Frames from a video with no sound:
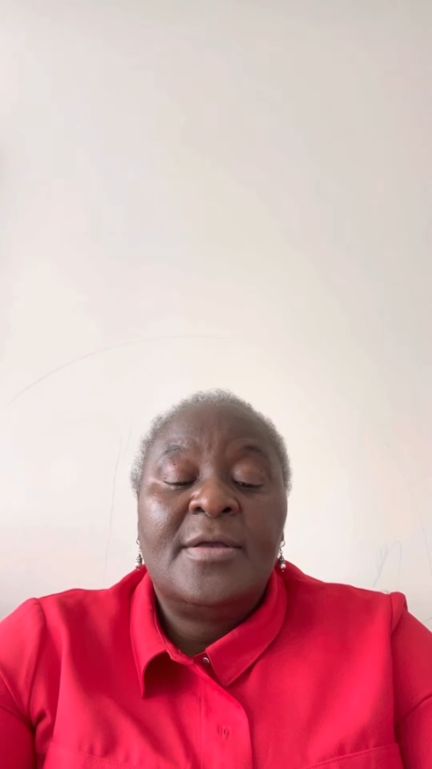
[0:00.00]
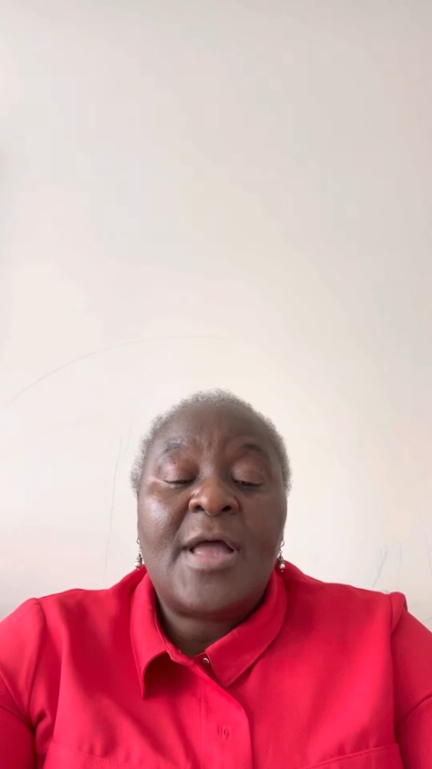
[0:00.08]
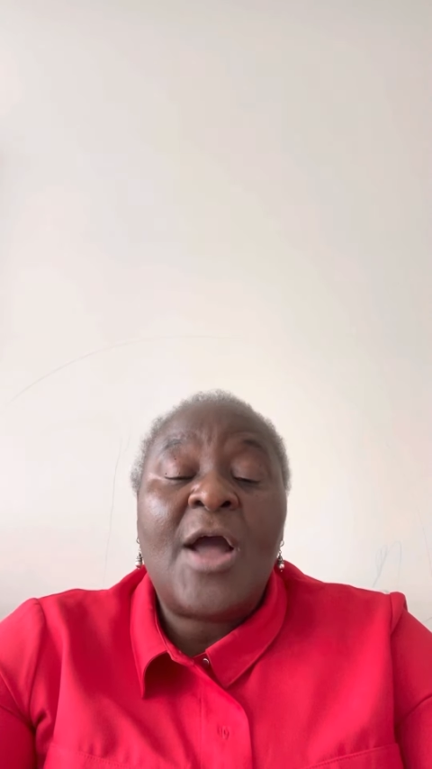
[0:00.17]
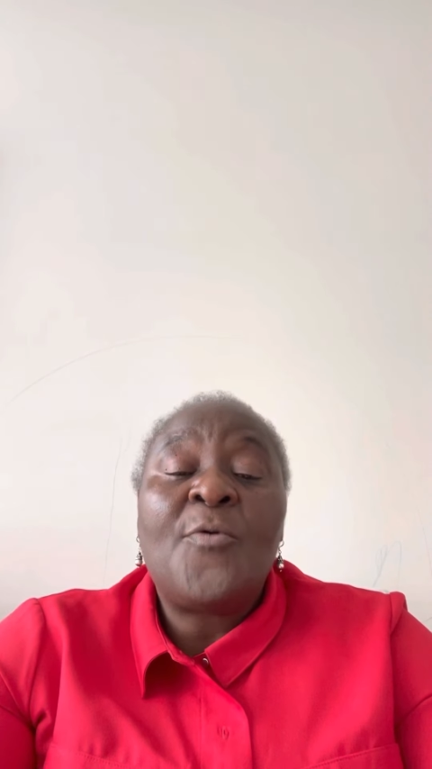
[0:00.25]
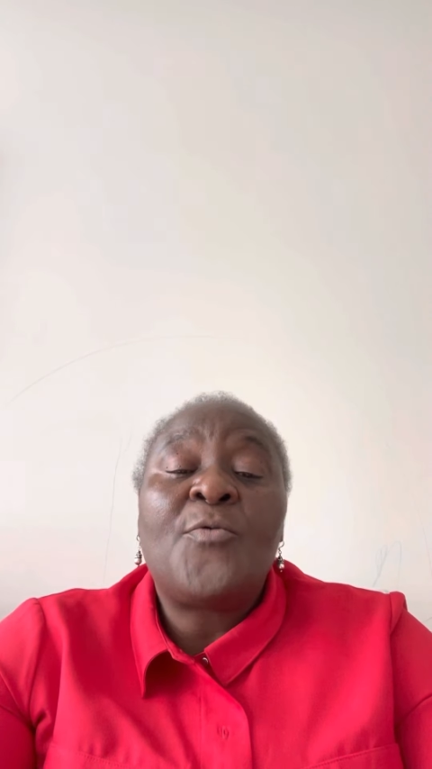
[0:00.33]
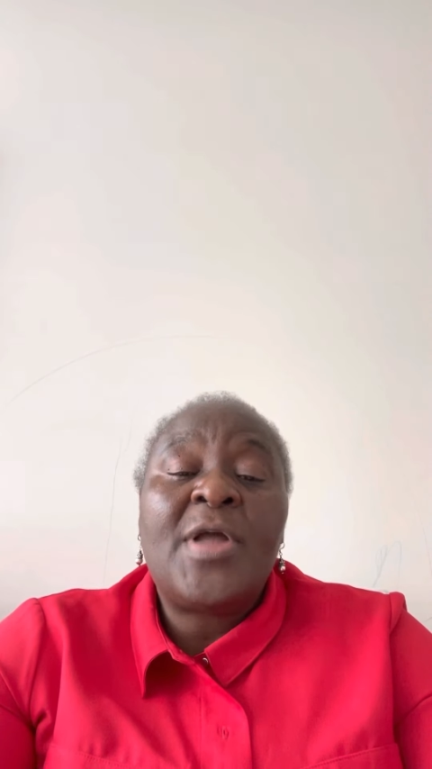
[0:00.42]

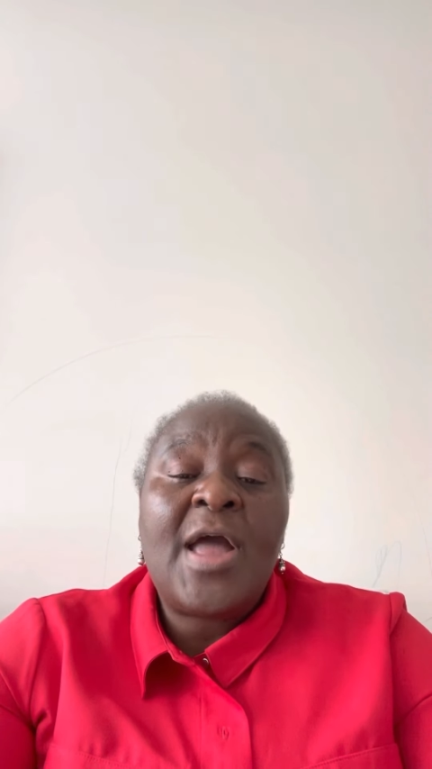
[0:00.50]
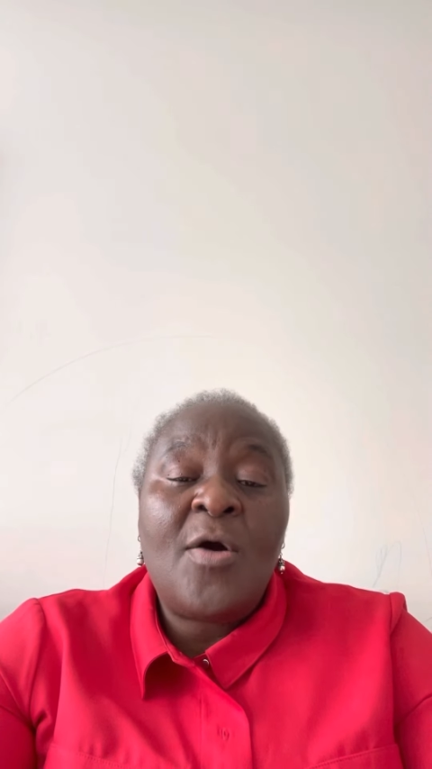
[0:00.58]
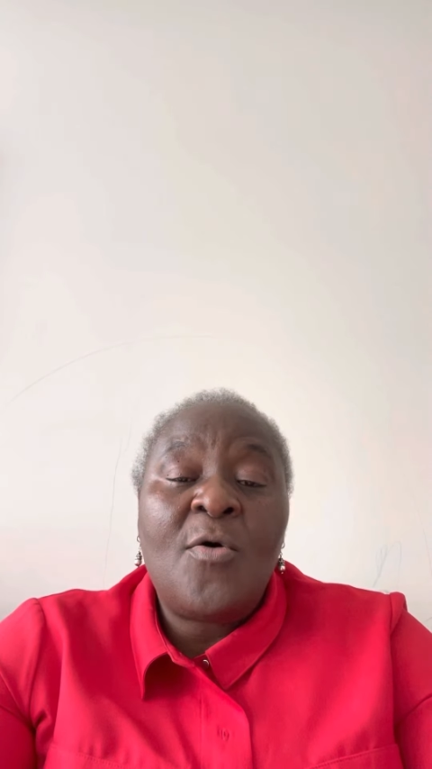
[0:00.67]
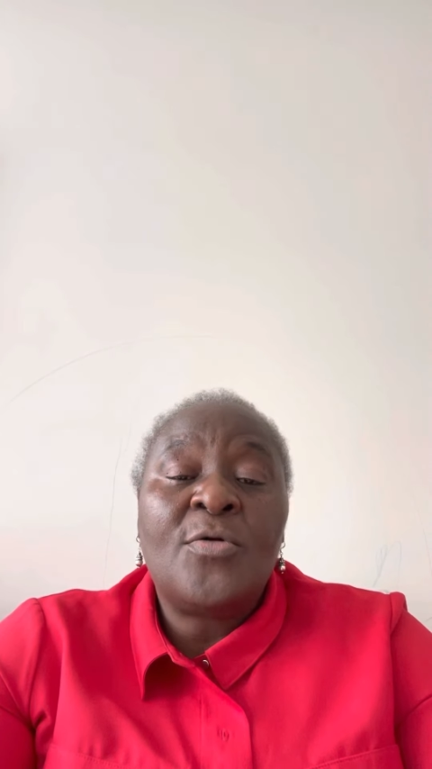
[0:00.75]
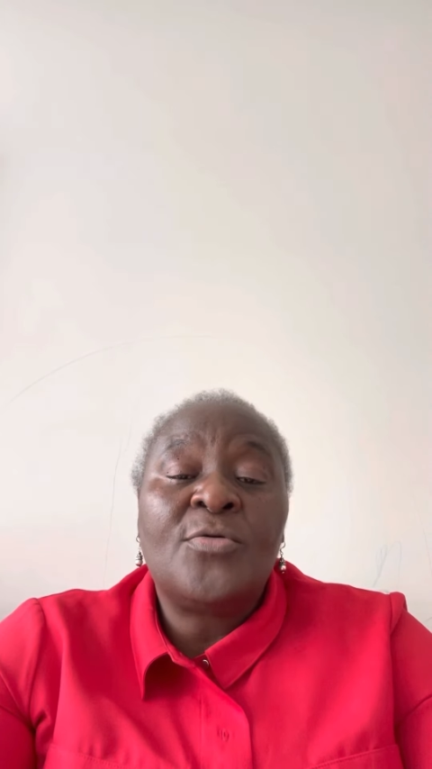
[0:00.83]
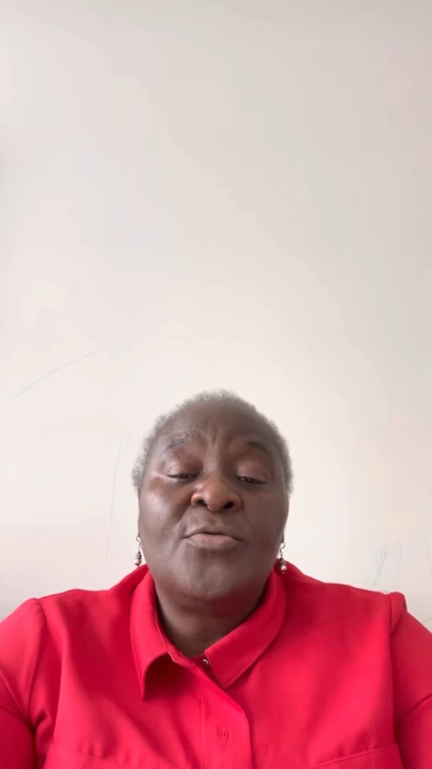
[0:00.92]
and we are
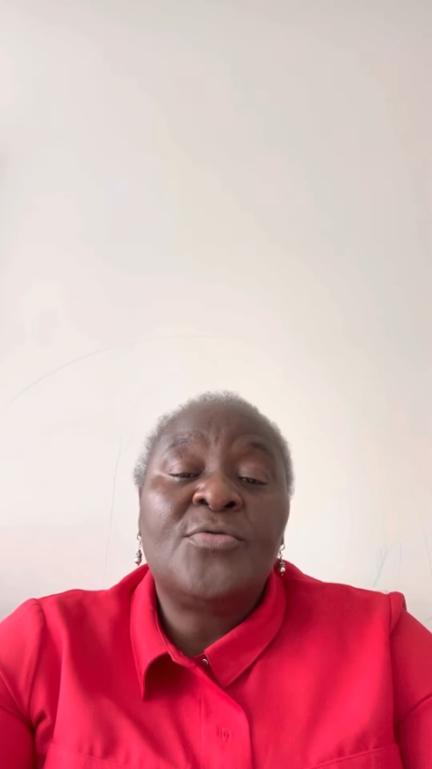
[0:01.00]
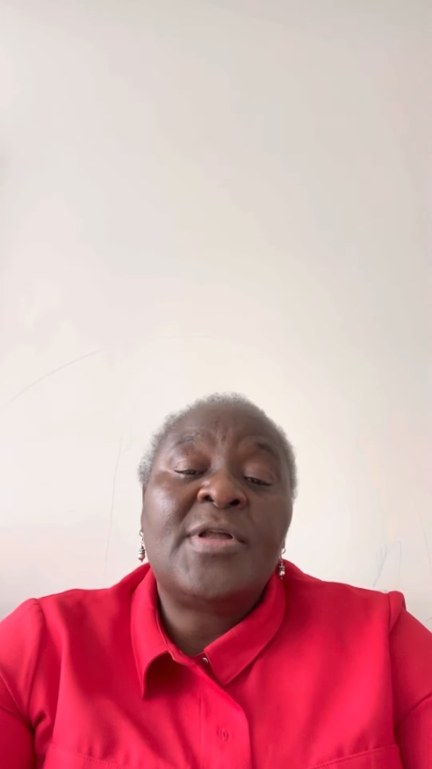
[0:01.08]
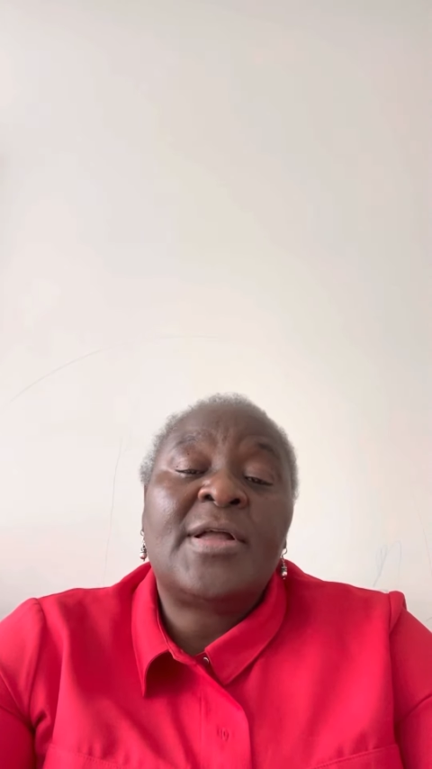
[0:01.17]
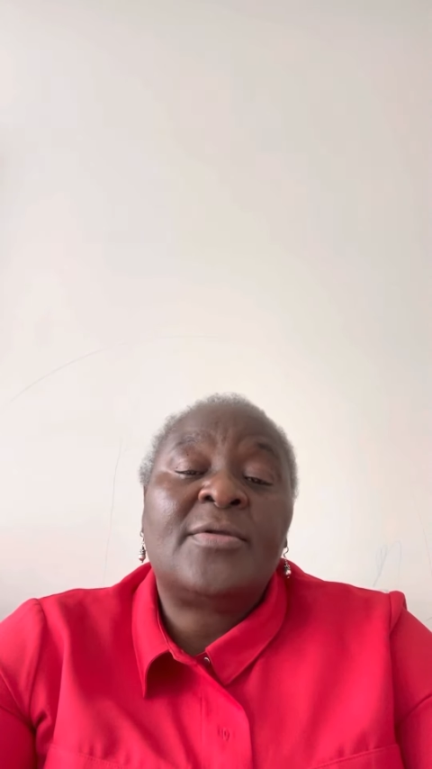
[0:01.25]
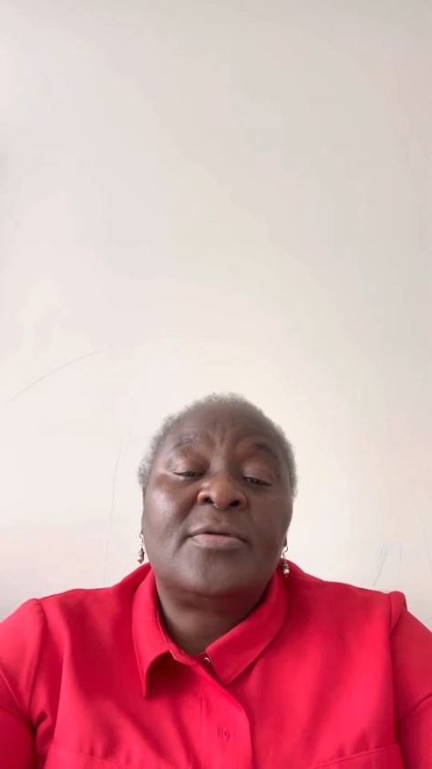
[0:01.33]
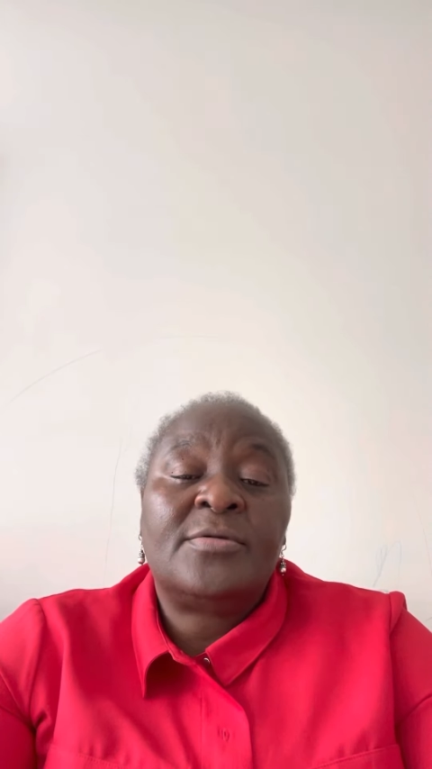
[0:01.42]
all good
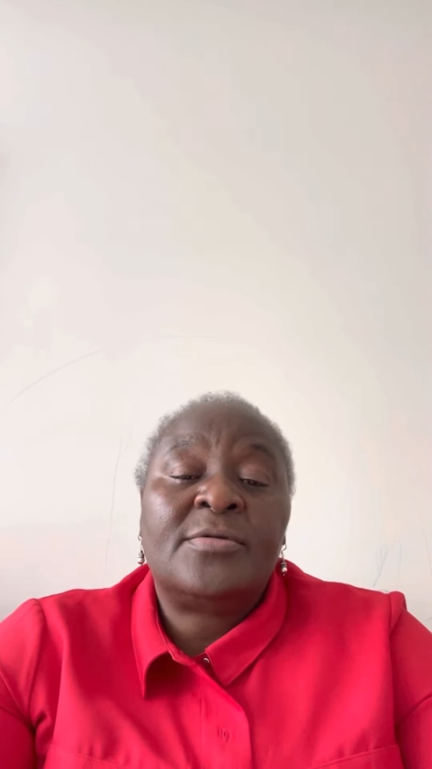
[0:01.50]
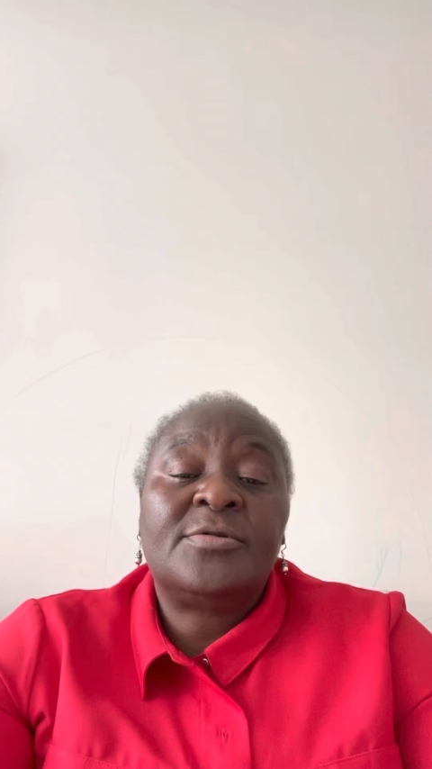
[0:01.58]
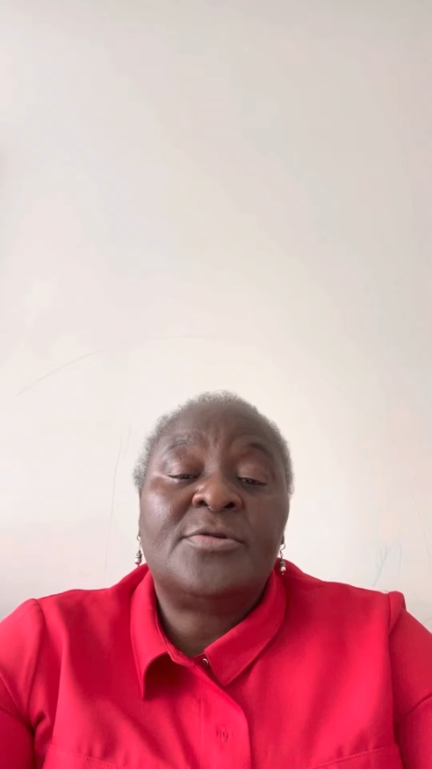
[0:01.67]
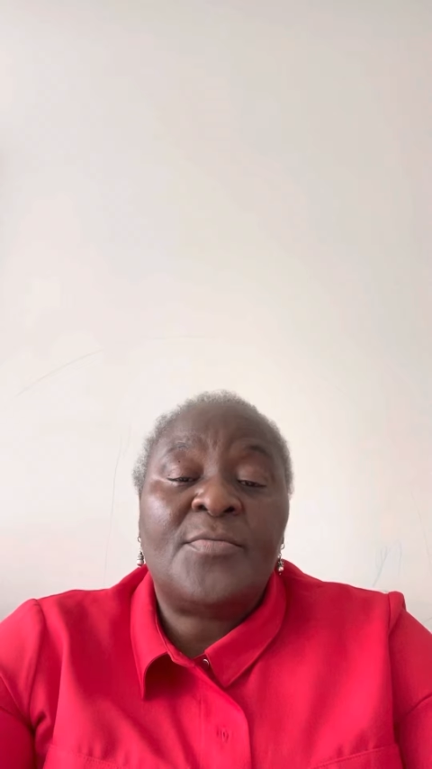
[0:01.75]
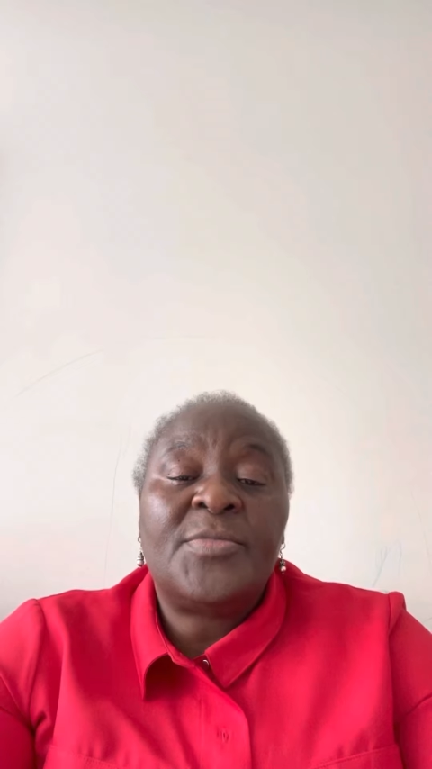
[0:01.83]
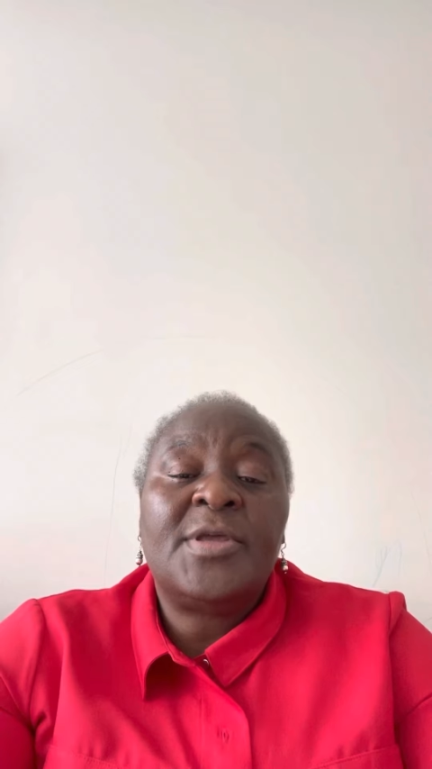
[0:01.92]
at
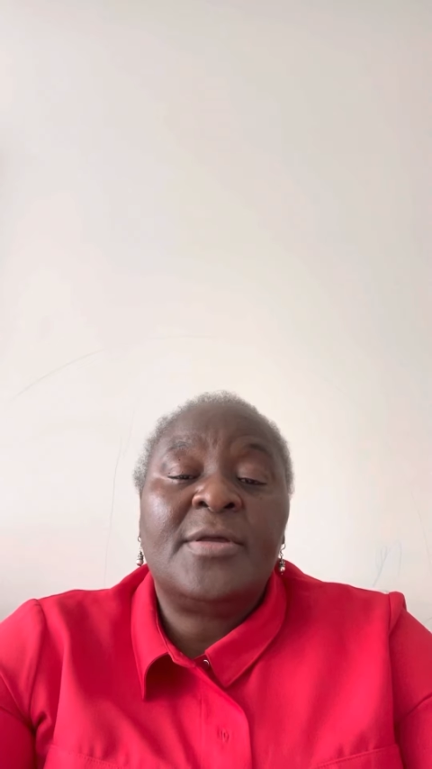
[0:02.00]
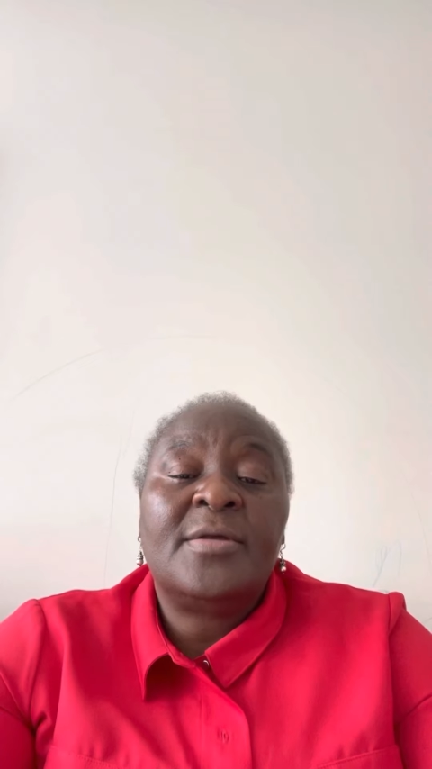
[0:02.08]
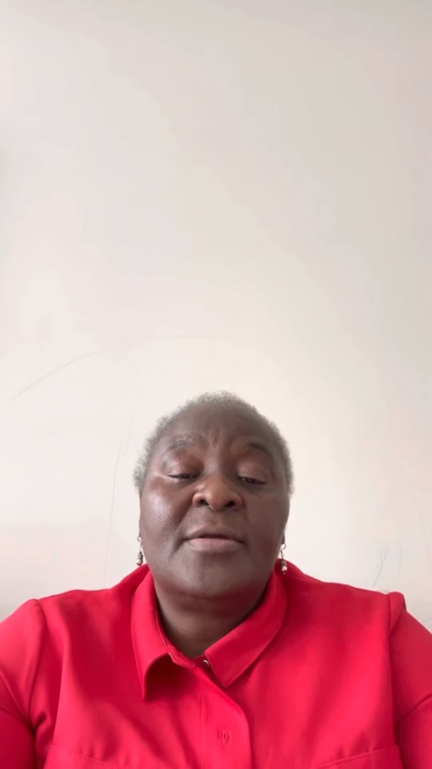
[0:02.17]
something.